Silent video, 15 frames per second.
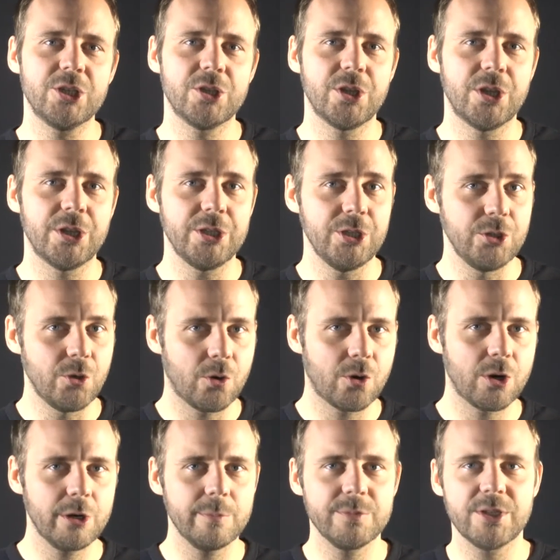the
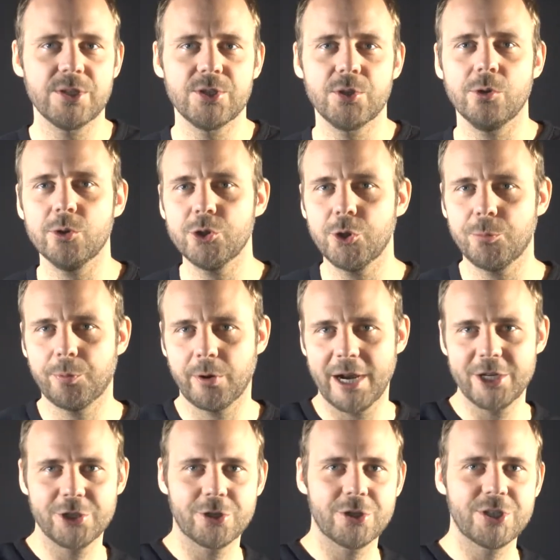norms and social
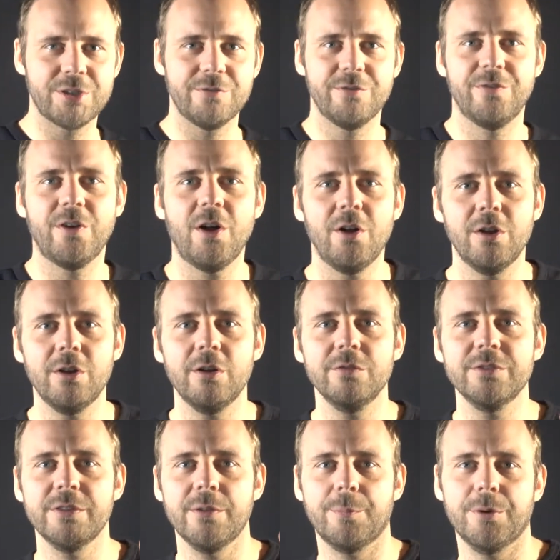pressures
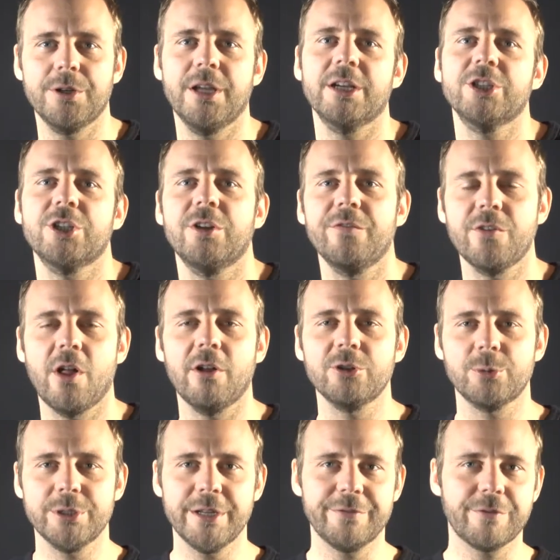involved in the production of knowledge
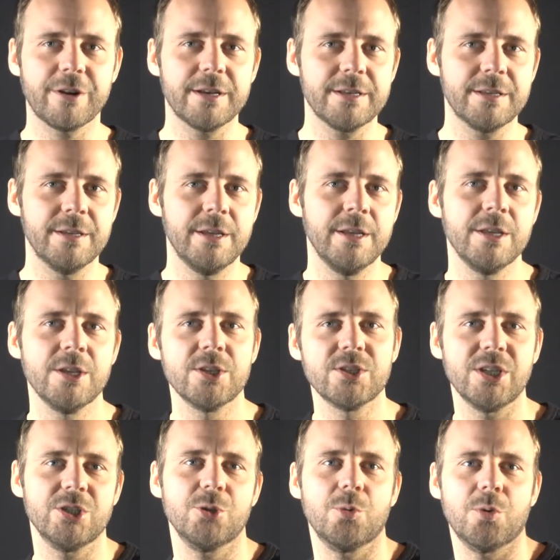were different.
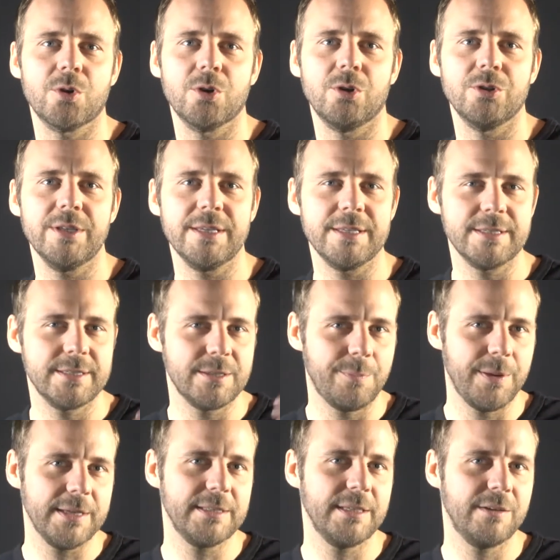Such a world is
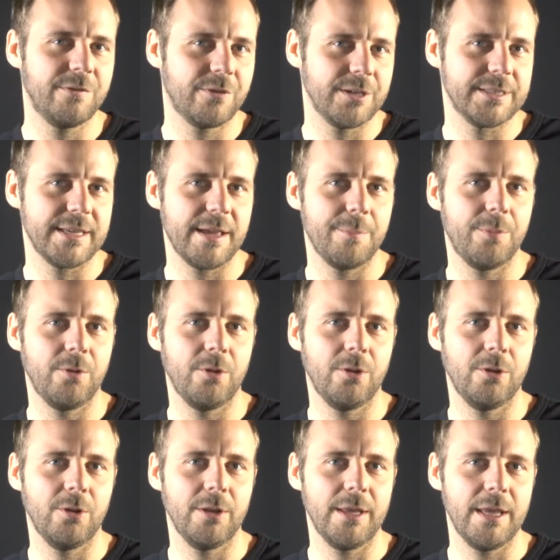depicted, for
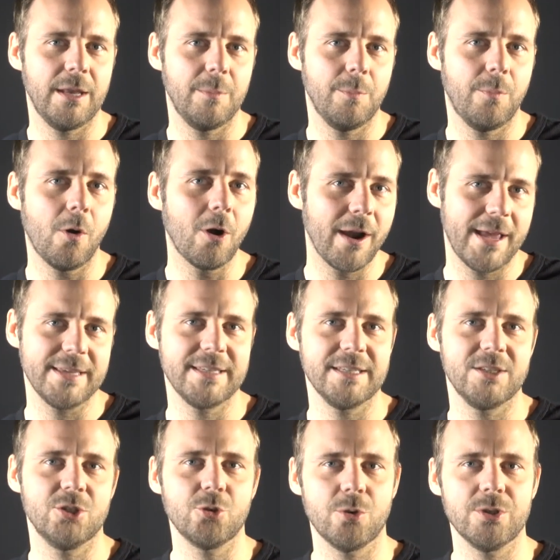example, in
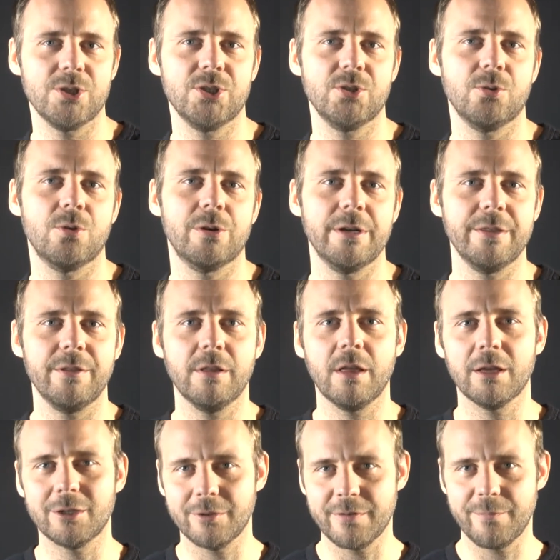Borges's short story, The
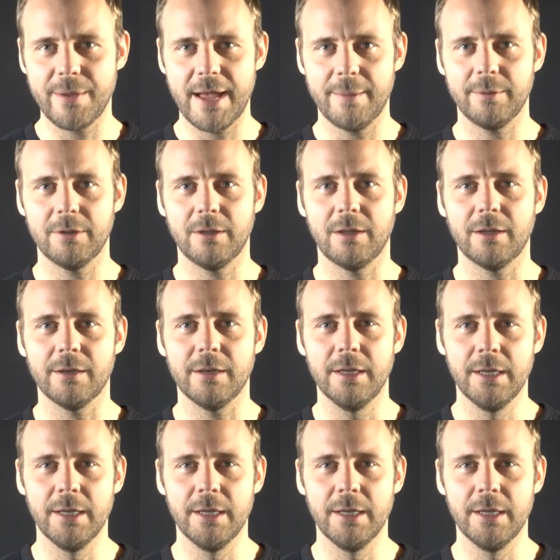Lottery of Babylon,